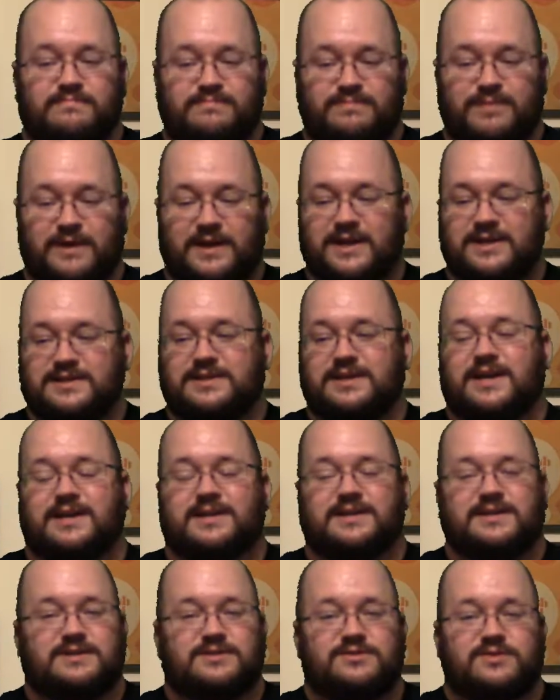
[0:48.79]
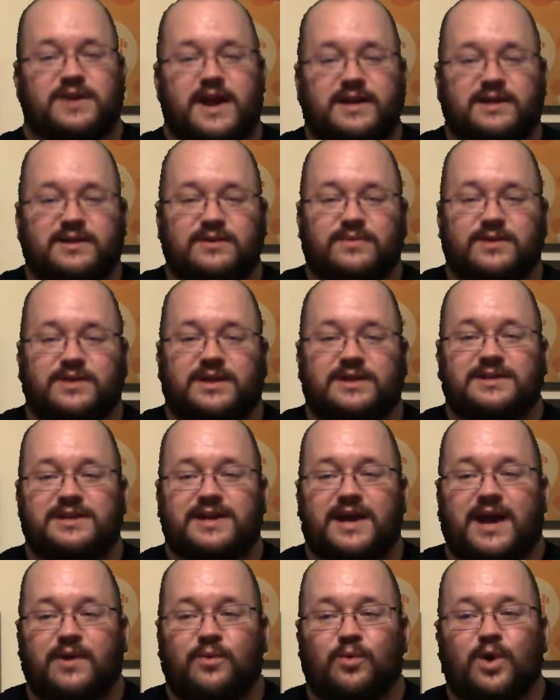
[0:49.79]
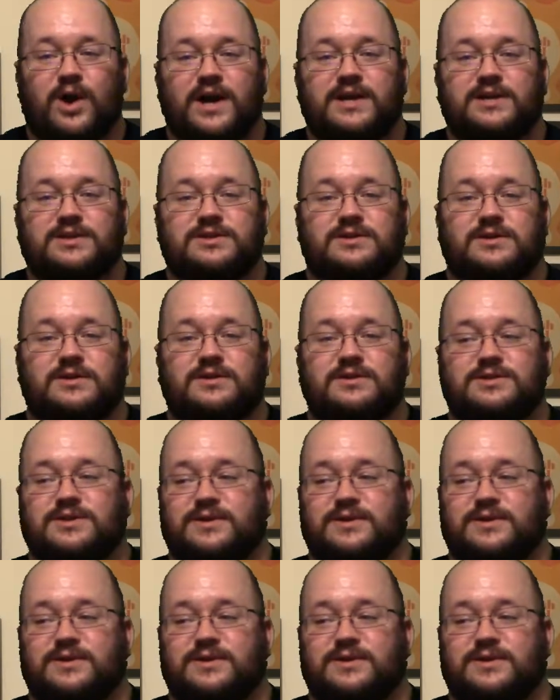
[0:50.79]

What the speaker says: because he got distracted with a DIY shirt,